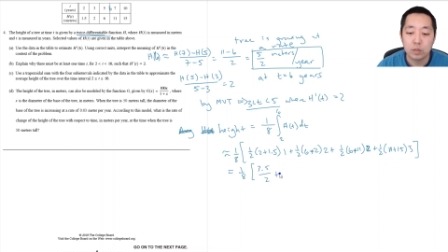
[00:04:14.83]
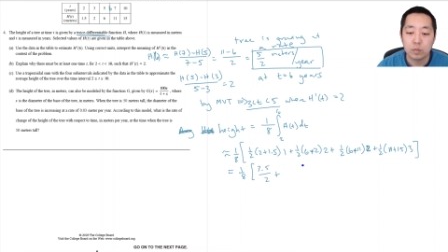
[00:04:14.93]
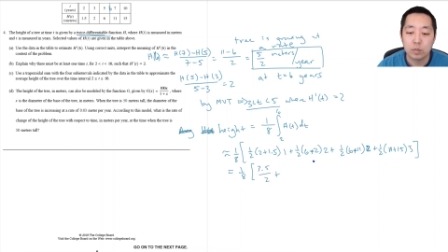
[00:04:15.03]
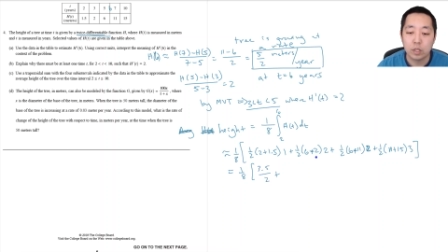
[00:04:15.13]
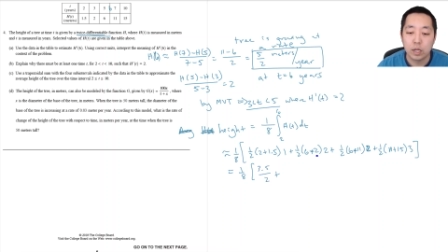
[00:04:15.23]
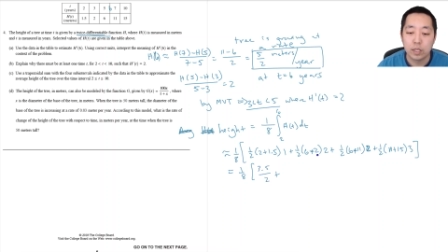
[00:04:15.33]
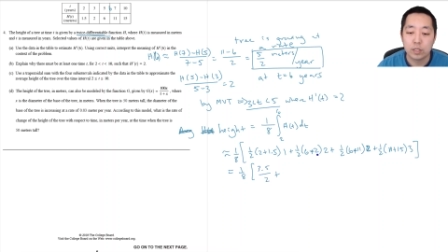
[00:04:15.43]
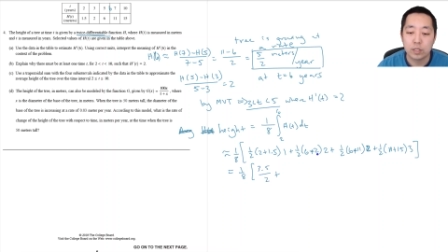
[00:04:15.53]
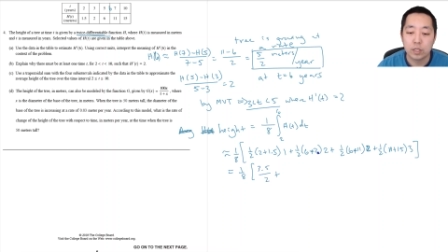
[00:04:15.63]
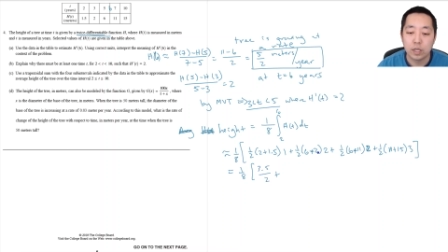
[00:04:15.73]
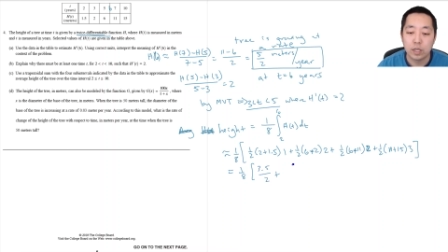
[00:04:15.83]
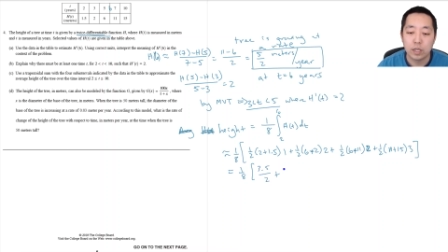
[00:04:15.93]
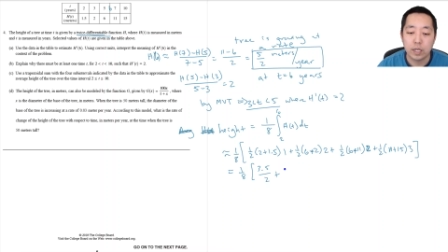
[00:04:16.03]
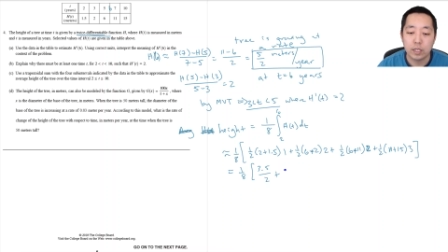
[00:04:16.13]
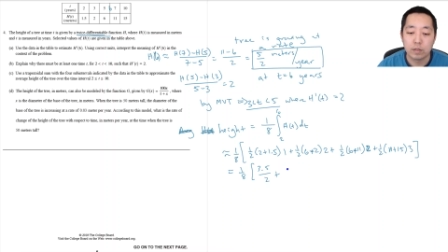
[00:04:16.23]
plus uh,
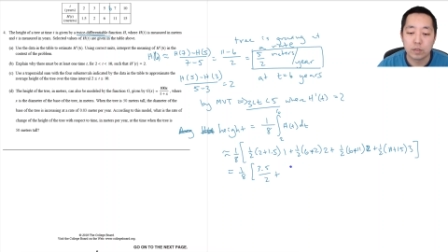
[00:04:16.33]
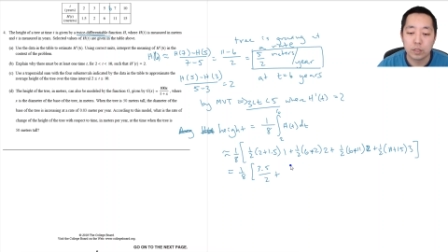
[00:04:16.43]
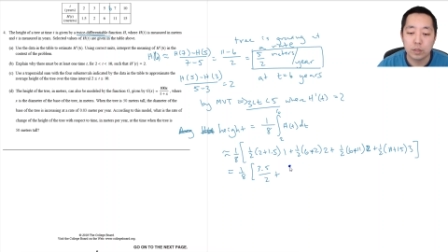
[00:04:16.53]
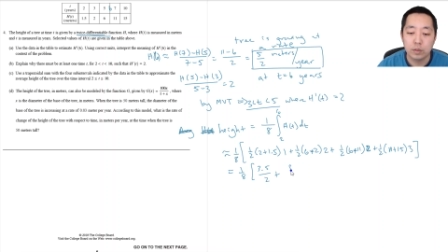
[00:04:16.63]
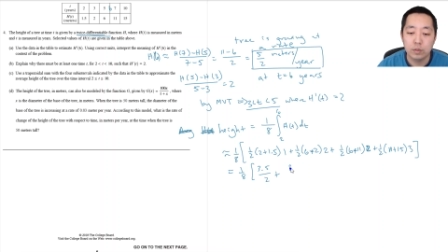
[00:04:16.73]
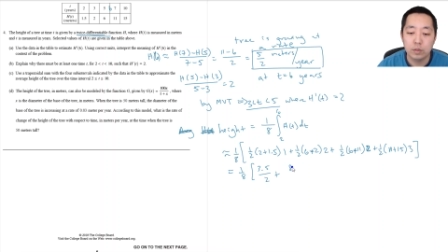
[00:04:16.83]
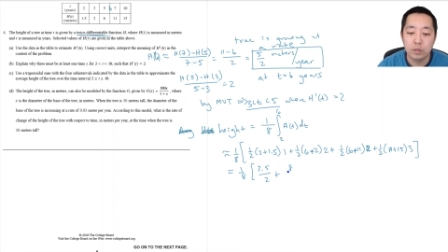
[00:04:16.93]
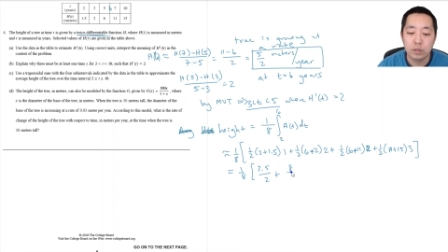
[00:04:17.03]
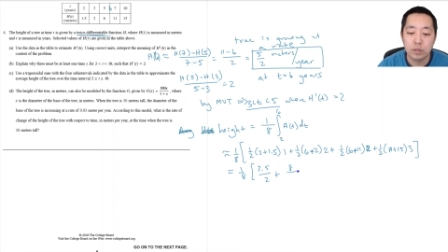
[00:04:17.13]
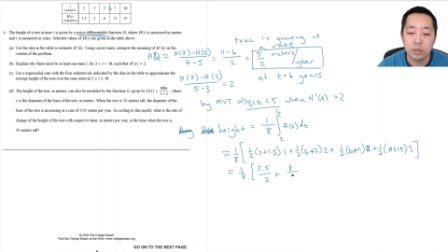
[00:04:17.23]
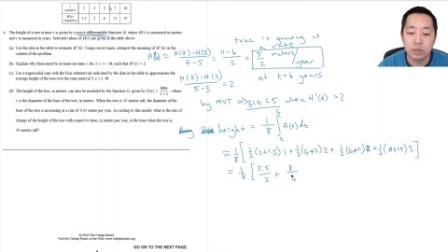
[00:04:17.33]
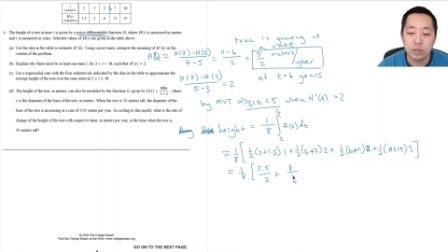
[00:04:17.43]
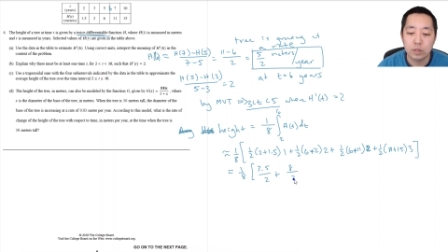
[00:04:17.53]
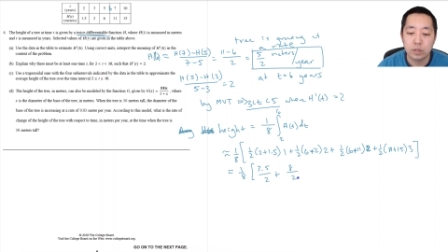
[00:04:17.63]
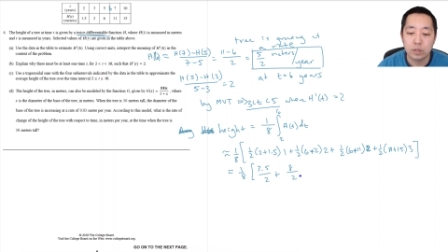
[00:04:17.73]
eight over two.
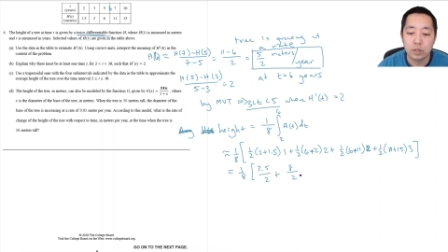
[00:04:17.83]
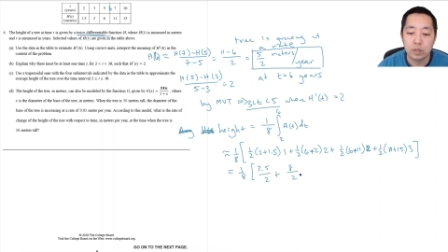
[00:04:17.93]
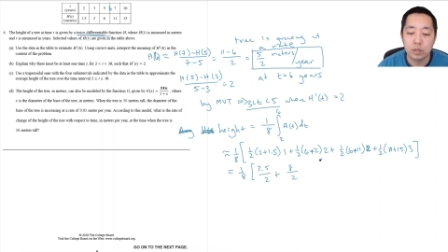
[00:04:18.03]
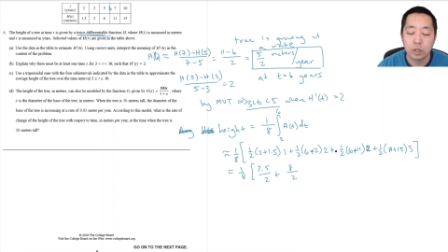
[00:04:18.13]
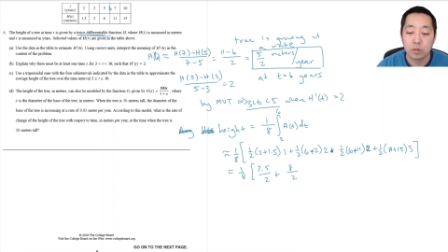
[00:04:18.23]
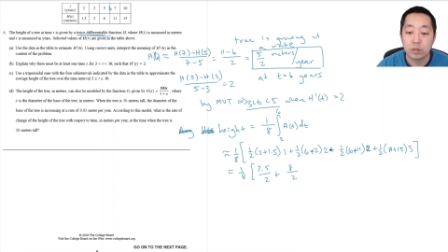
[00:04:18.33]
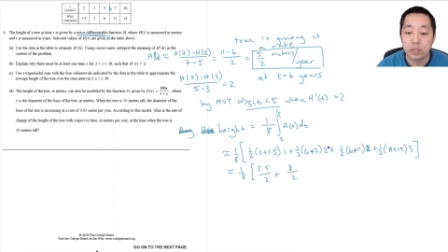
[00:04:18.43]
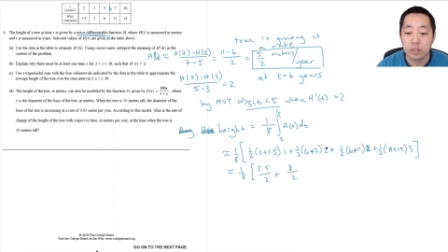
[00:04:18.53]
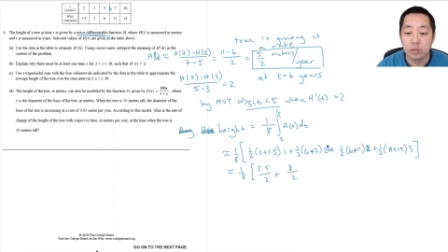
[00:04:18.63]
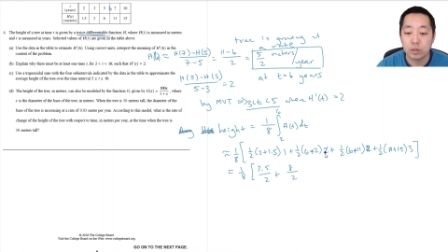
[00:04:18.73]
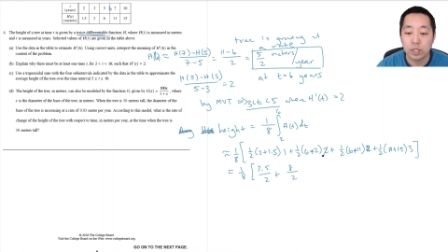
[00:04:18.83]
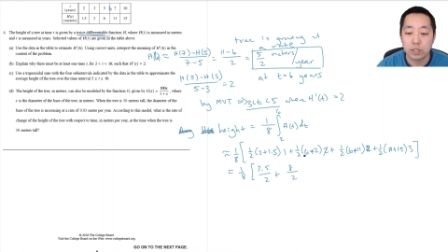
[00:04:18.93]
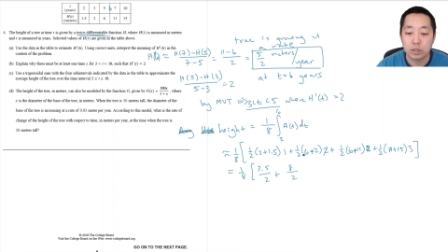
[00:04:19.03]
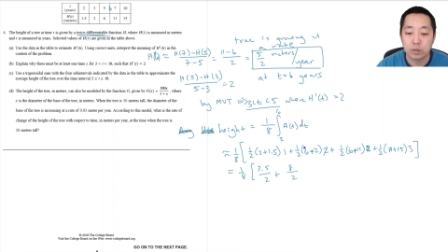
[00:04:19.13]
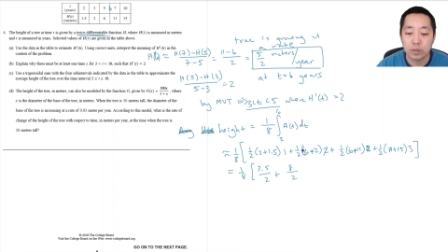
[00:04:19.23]
No, this two
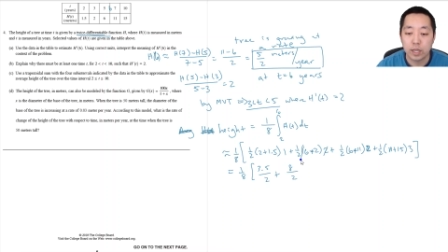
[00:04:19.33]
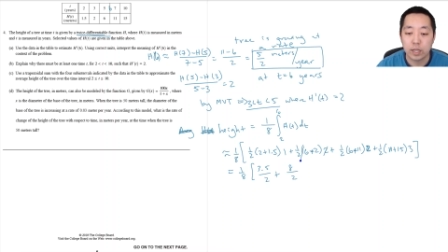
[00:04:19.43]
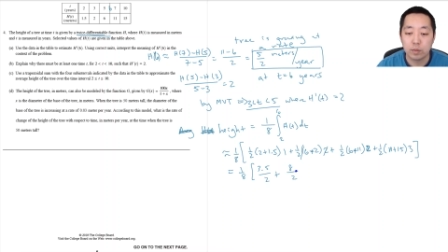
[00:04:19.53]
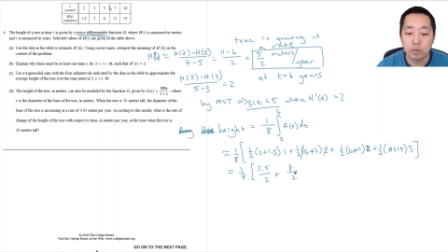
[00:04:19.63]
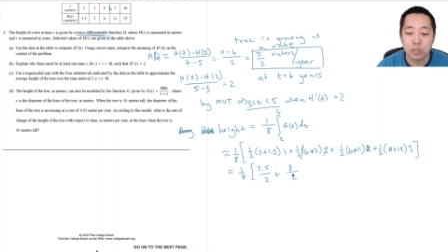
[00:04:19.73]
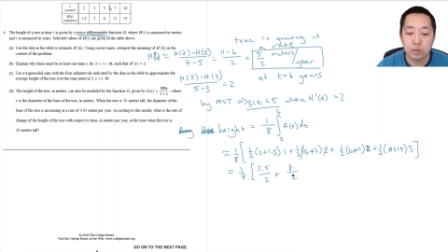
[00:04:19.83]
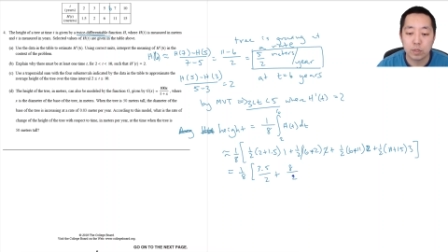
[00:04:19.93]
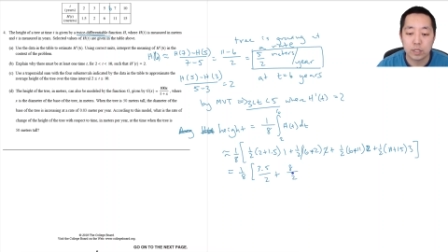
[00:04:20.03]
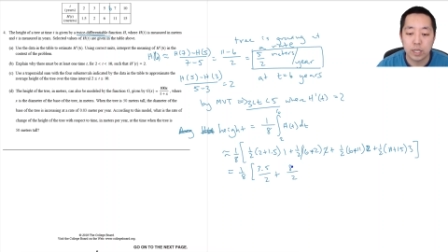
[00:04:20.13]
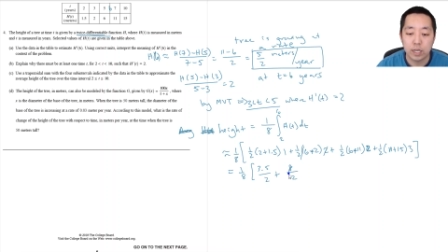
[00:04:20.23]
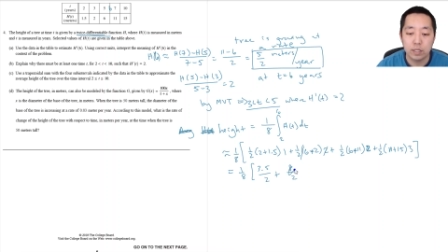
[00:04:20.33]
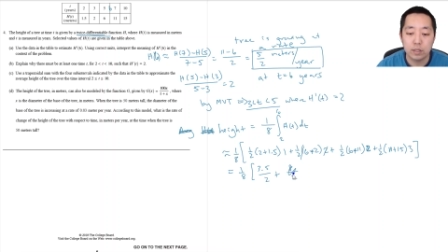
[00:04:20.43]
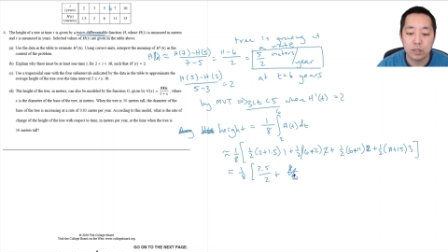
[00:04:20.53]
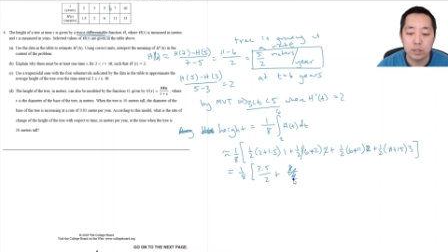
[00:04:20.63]
cancels with that, just plus eight.